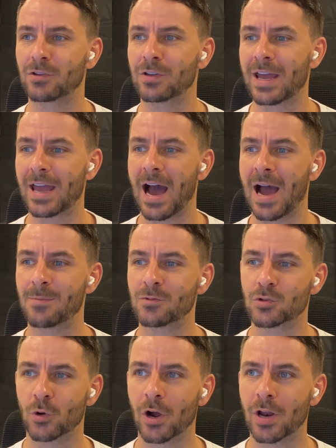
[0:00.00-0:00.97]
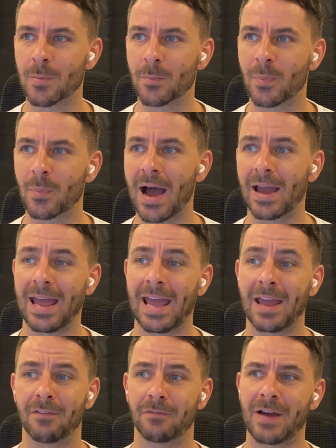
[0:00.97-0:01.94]
Today, I'm joined by
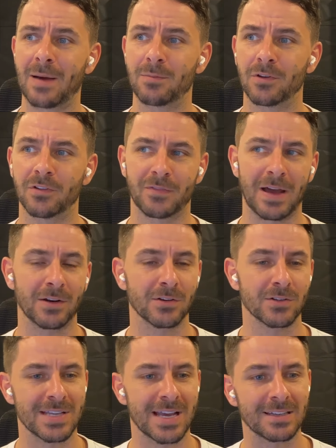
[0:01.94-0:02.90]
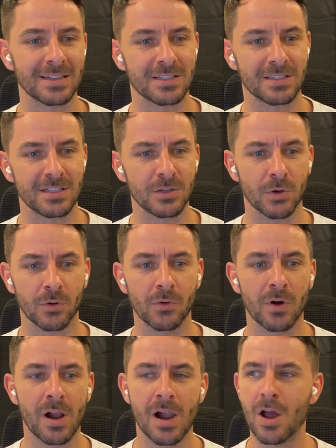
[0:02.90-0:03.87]
a fabulous founder, Sandy Tiu,